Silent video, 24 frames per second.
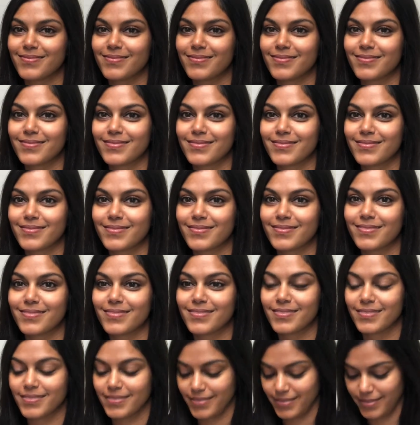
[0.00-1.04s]

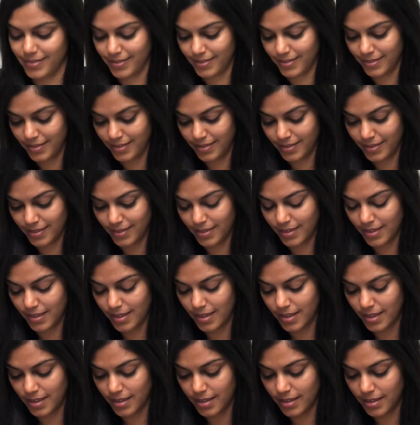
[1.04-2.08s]

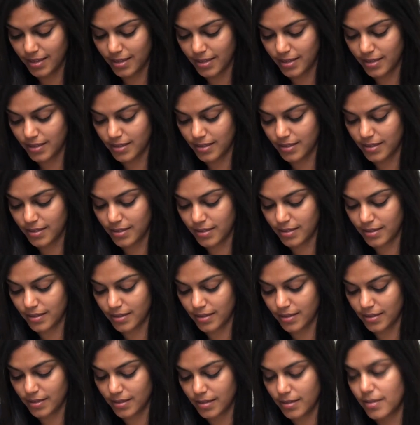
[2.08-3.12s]

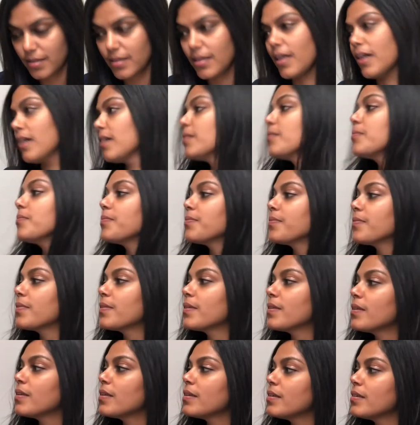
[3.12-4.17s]

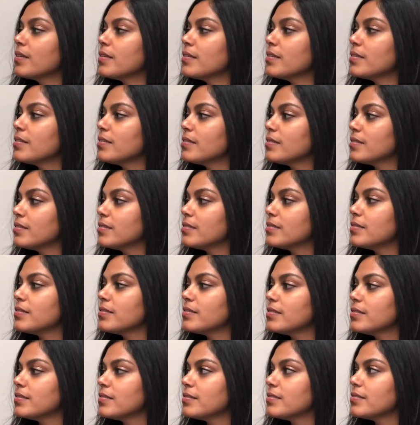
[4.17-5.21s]

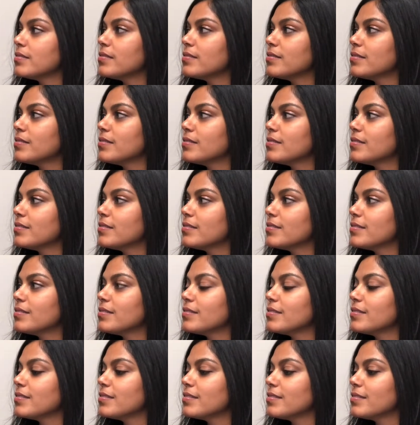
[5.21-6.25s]

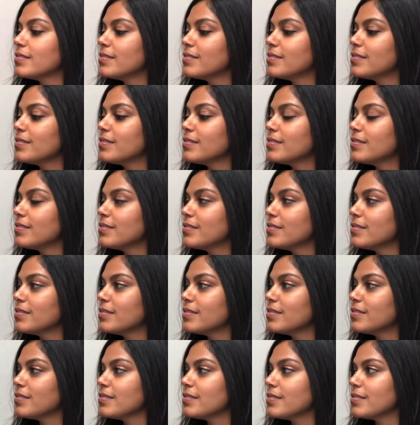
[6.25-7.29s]

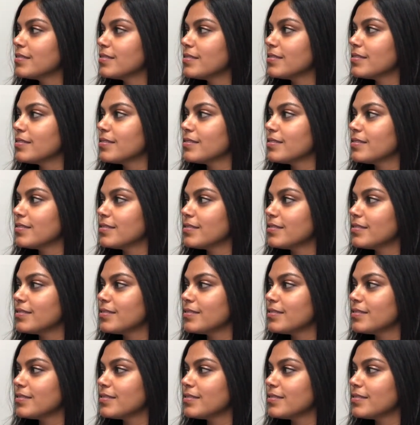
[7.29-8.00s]
[no speech]